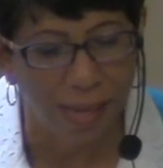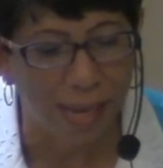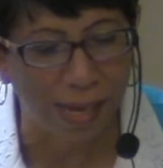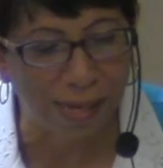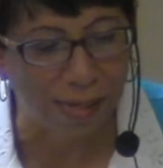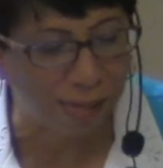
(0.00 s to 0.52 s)

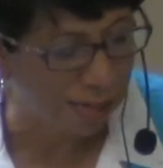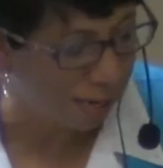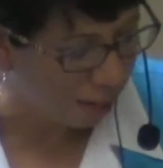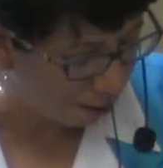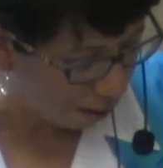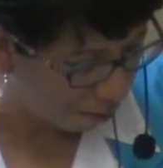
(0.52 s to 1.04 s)
And
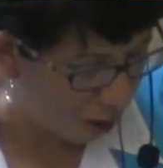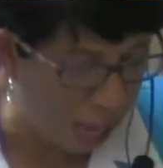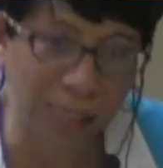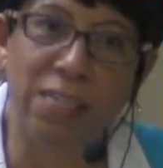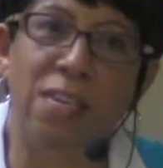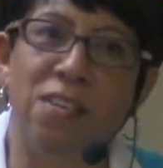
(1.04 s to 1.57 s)
it
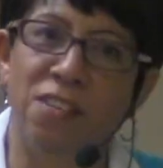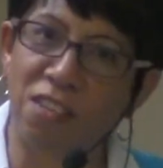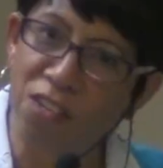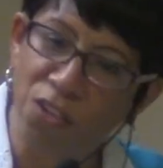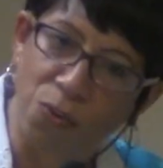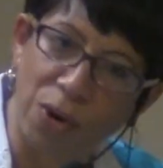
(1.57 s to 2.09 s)
finally
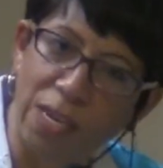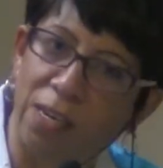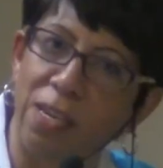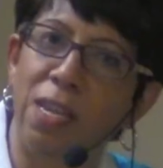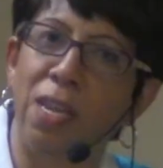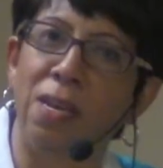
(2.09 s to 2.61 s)

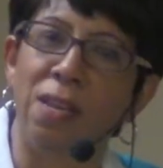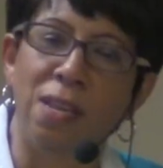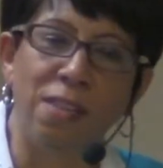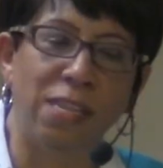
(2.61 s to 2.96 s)
disintegrated in